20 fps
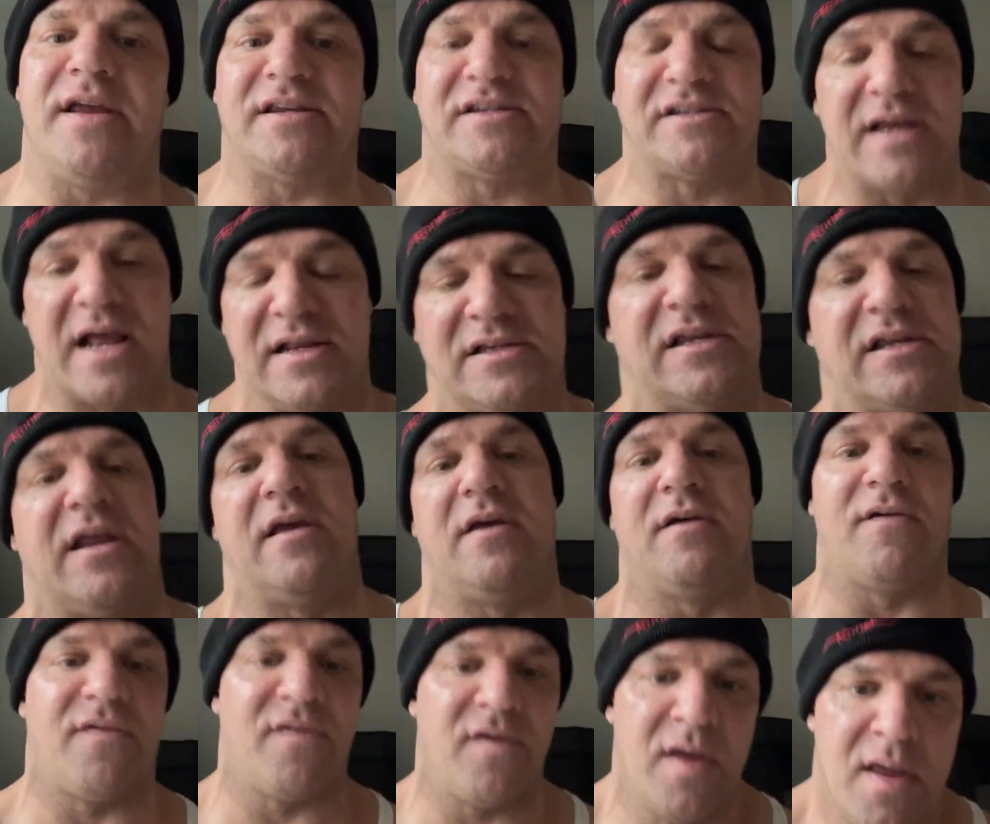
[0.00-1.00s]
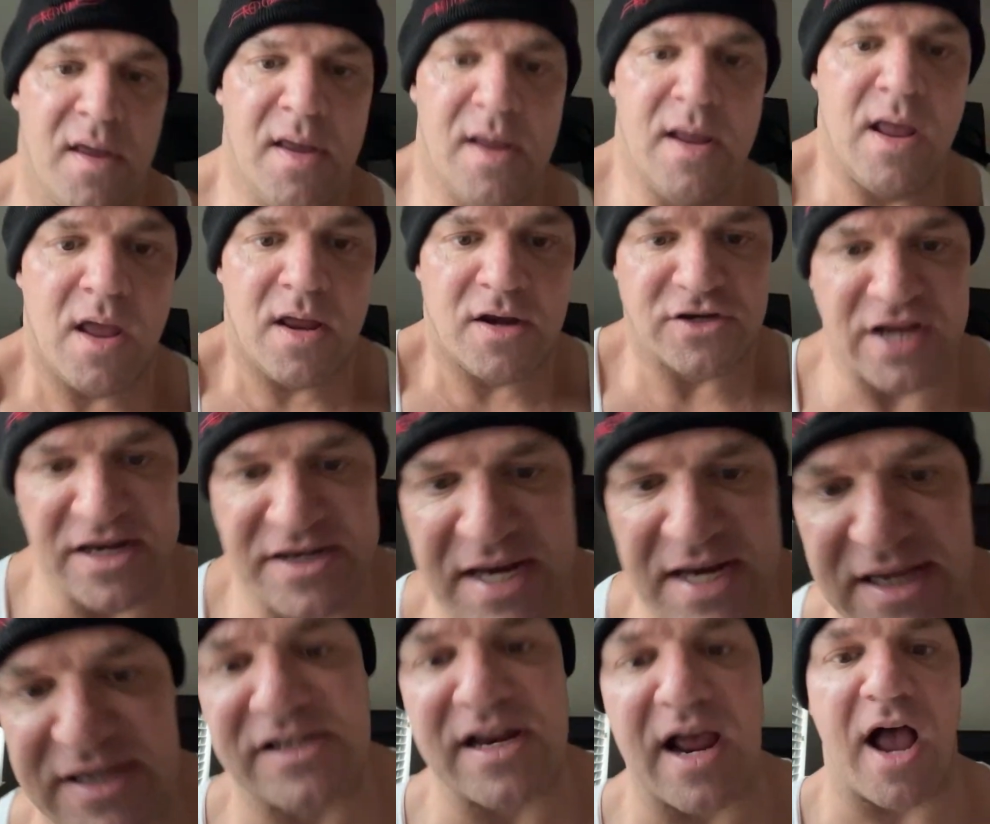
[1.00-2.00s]
sensitive to
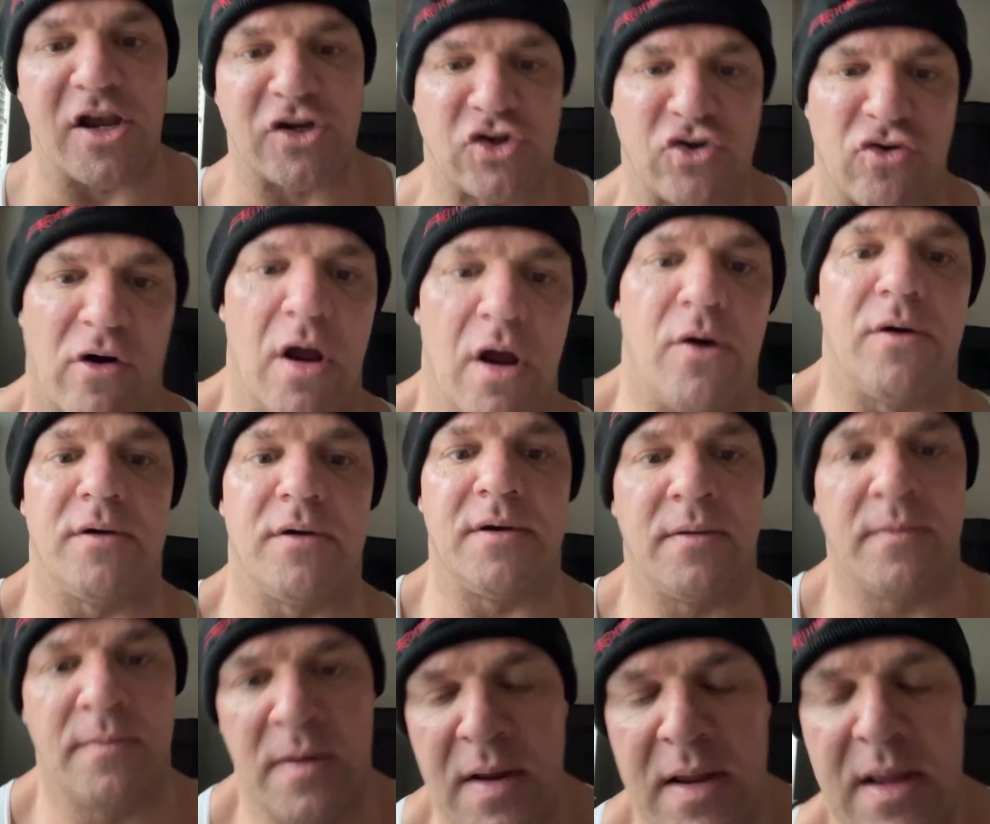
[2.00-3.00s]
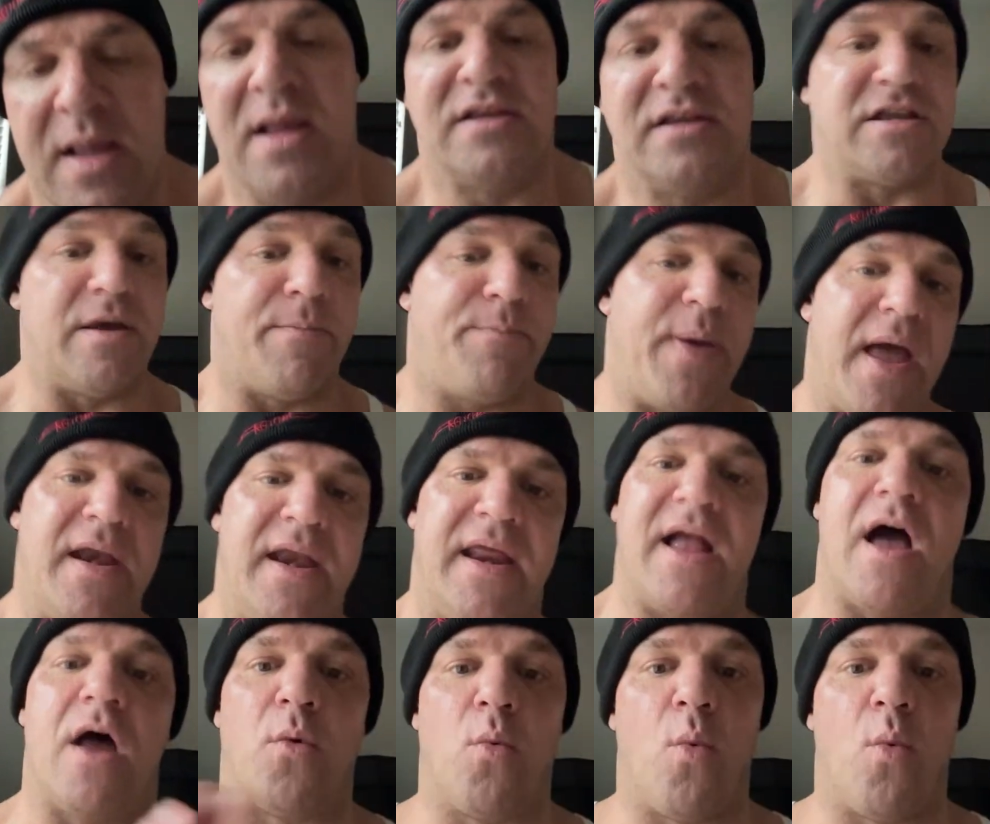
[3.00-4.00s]
testosterone. Depending on